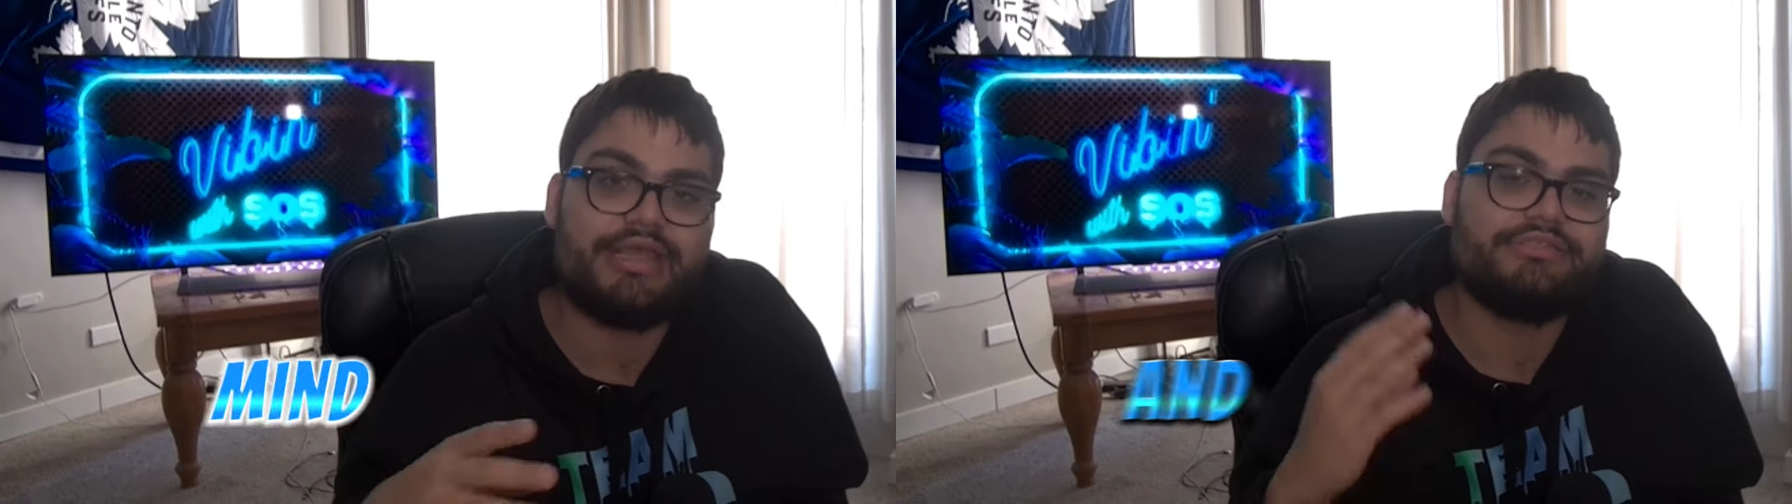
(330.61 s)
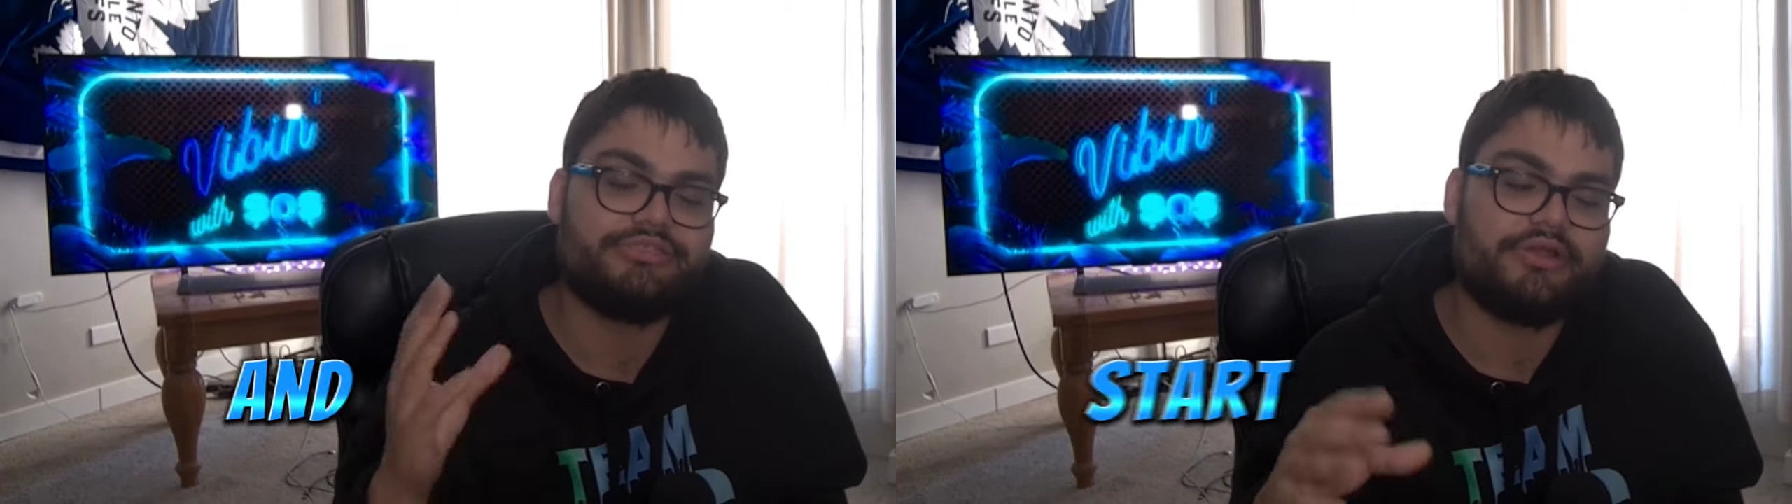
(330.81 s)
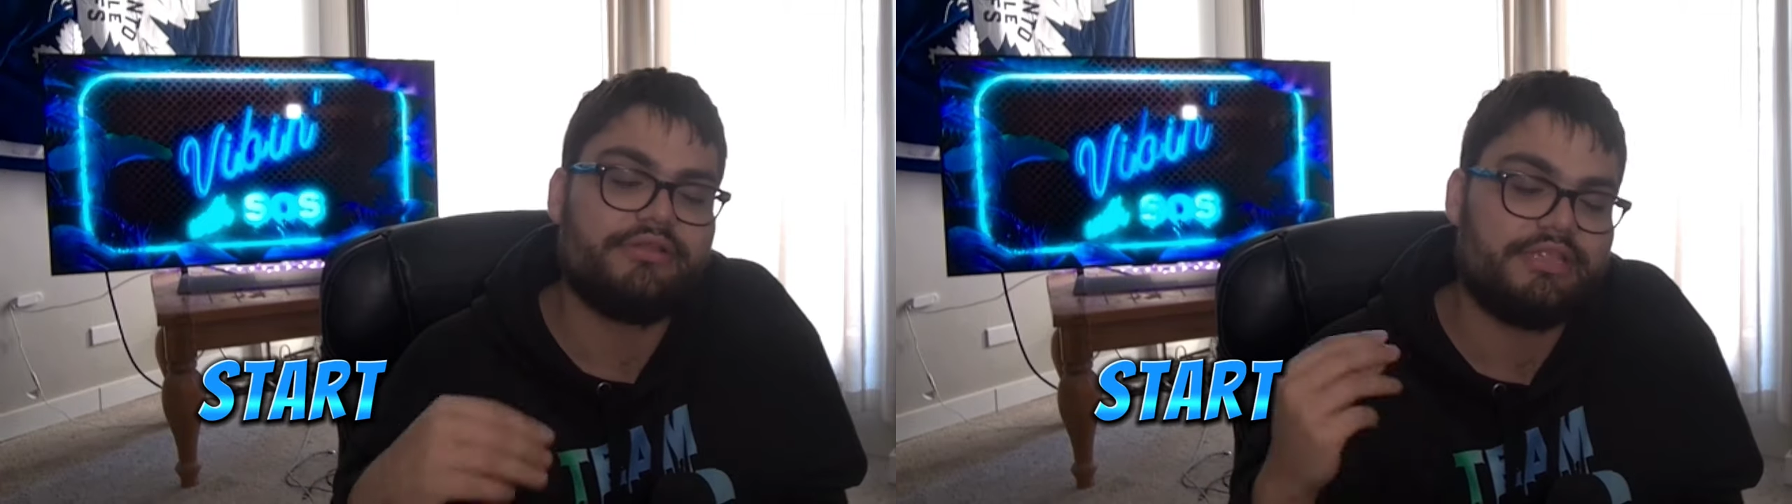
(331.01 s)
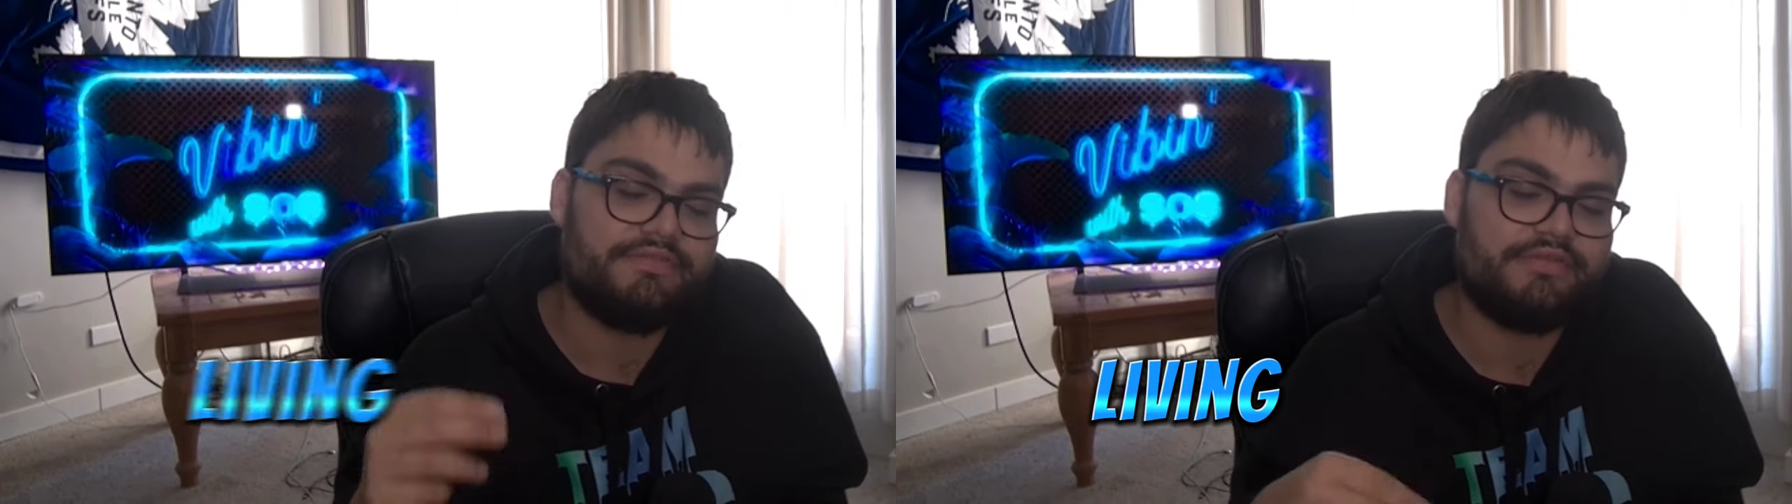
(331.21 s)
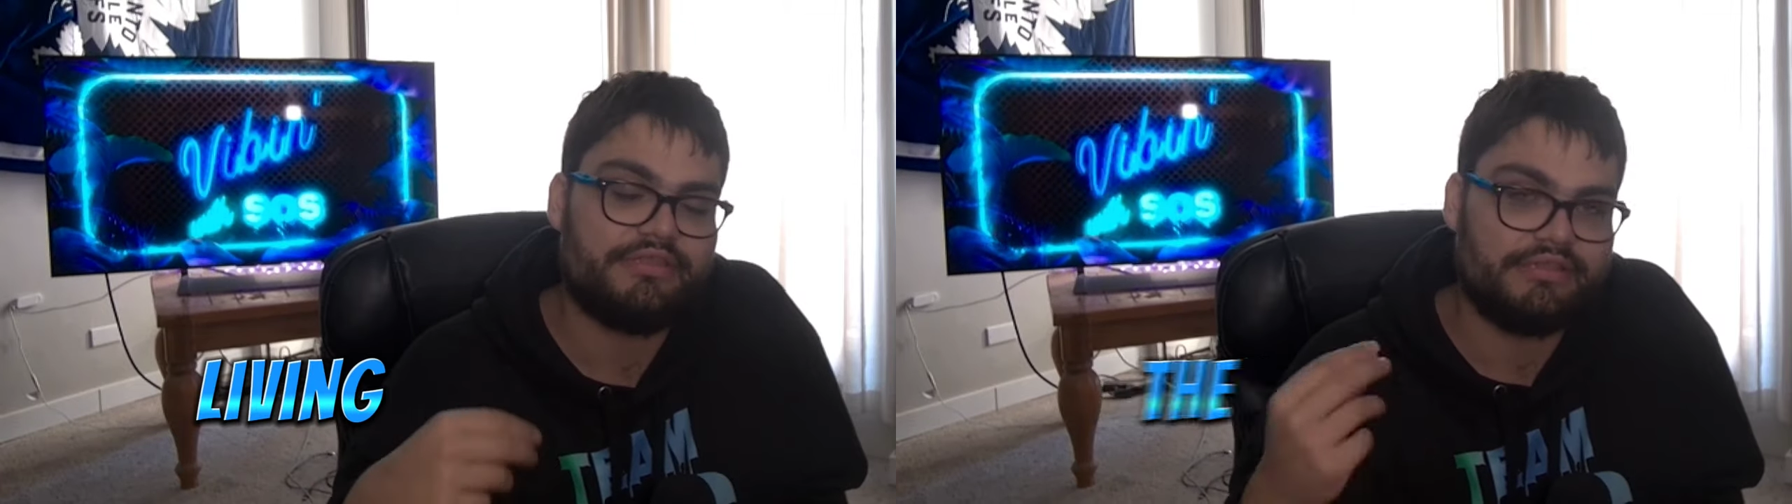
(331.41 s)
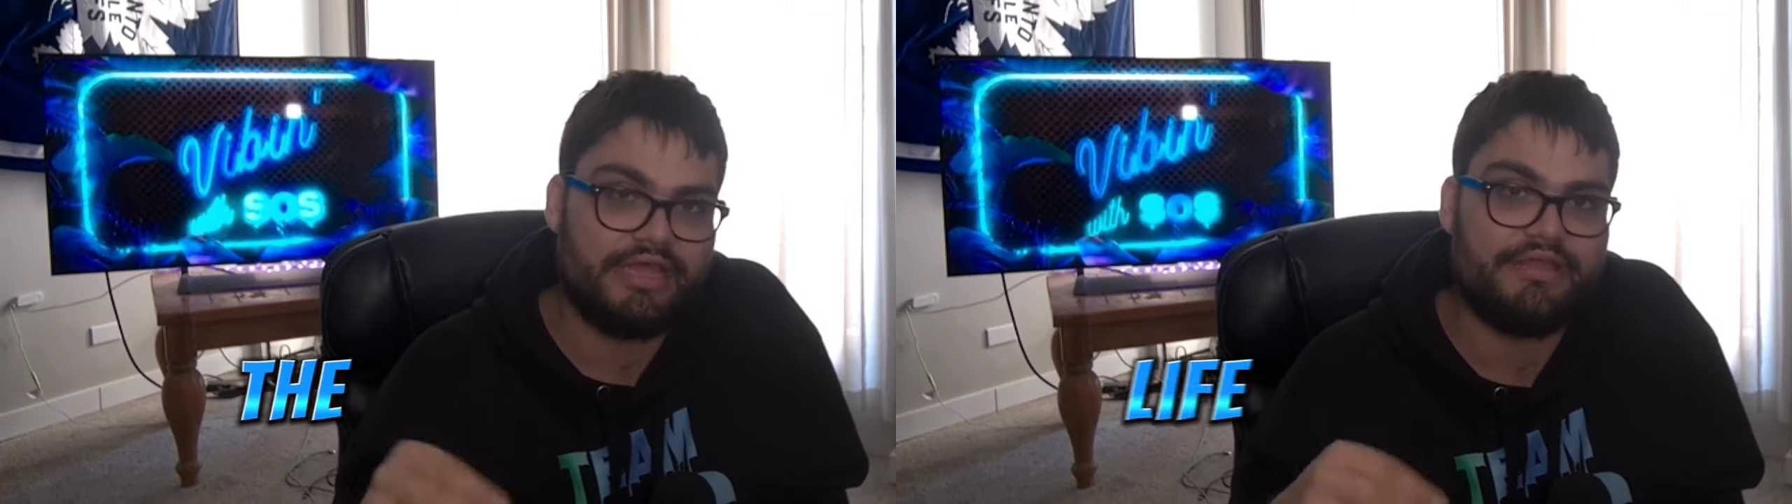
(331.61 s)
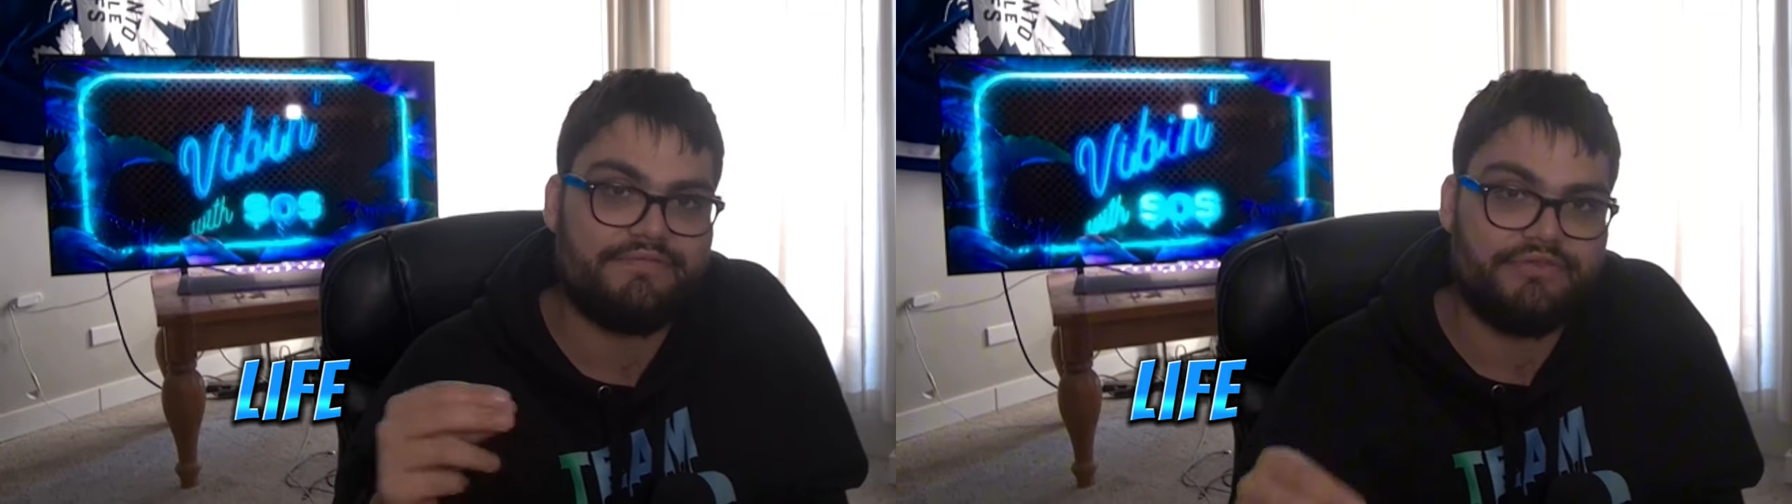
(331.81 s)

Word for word: and start living the life